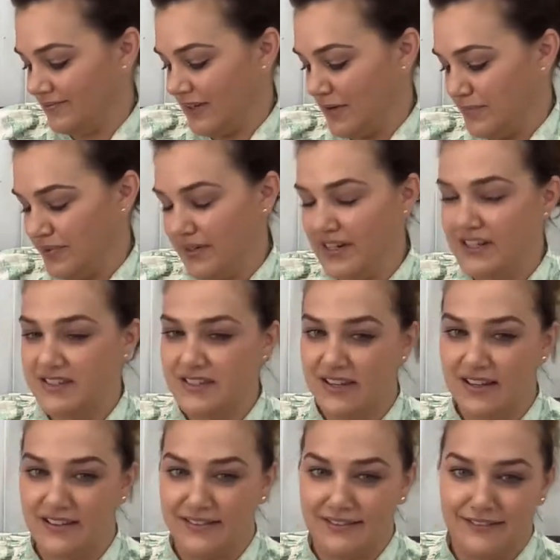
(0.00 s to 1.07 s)
I'm pretty
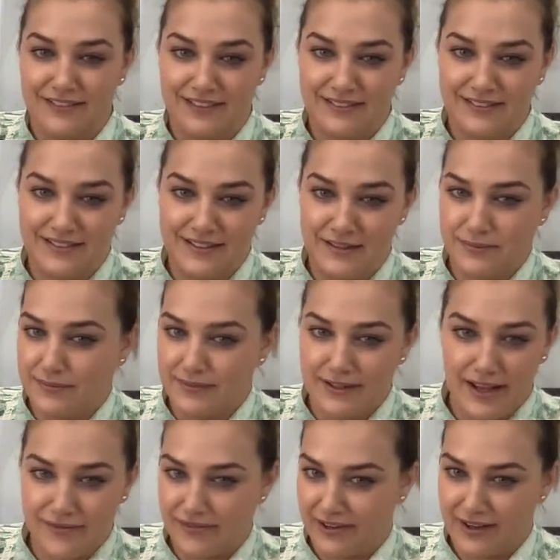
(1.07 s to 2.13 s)
certain that this will
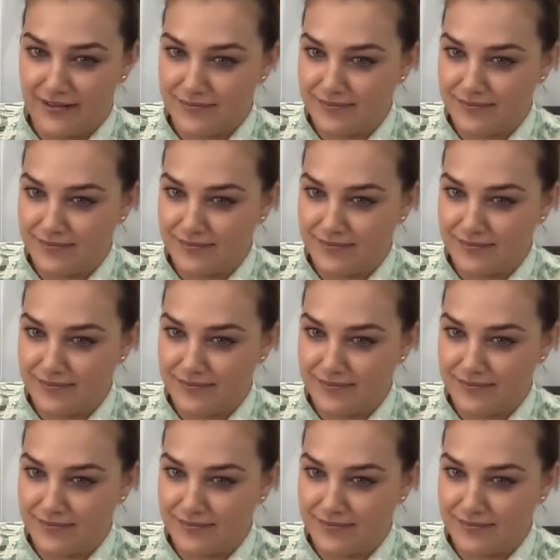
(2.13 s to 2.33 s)
never